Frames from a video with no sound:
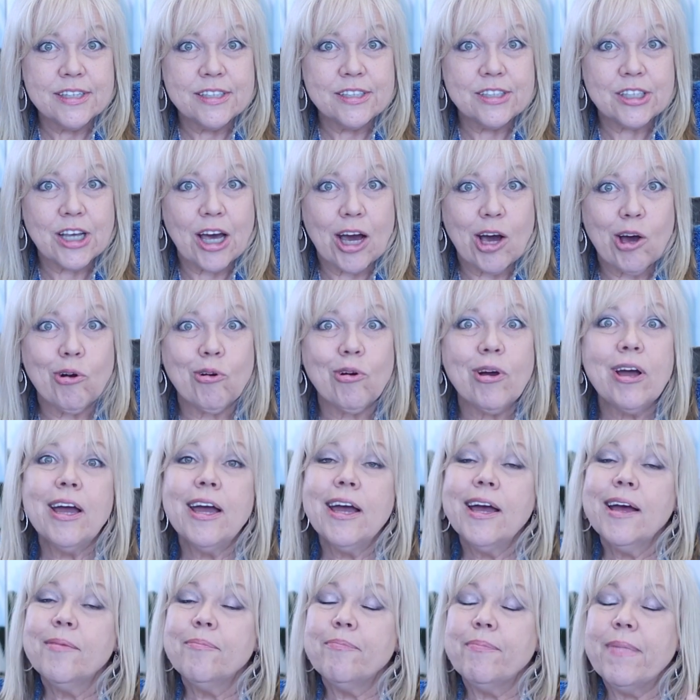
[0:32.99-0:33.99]
So
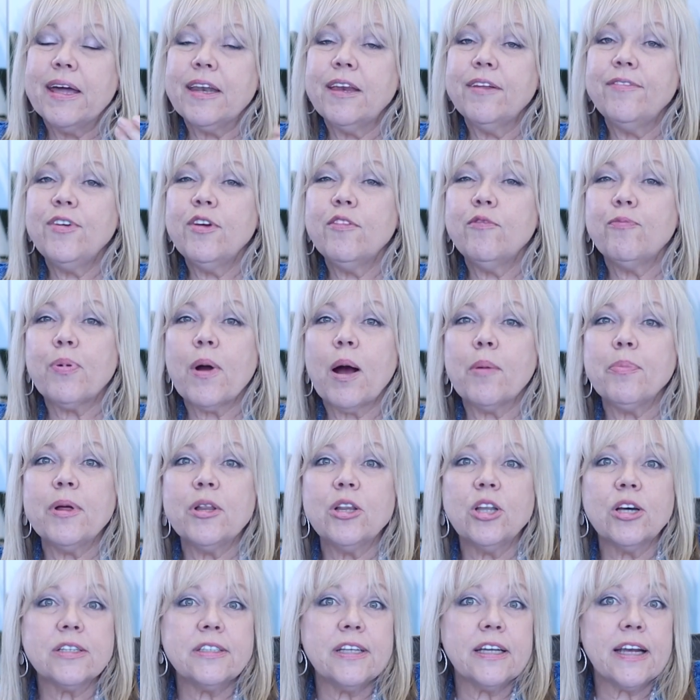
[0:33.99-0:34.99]
many of you have probably
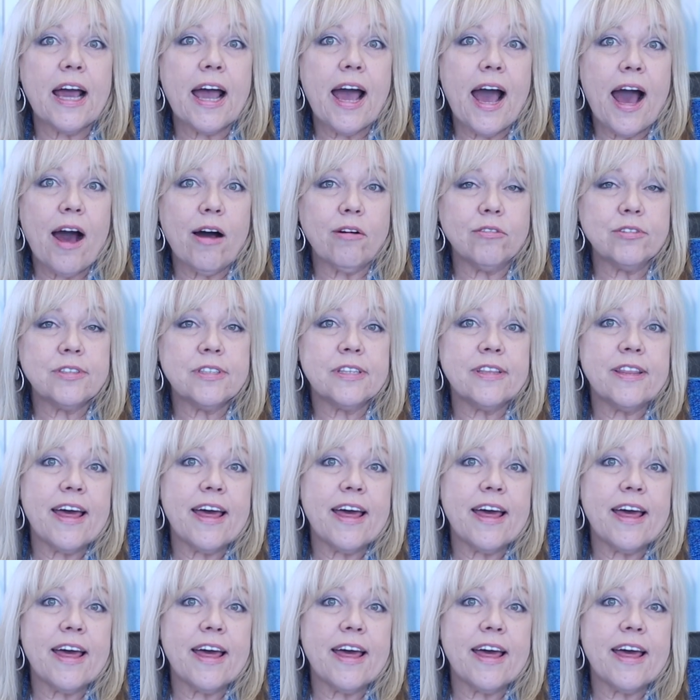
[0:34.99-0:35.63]
looked at a house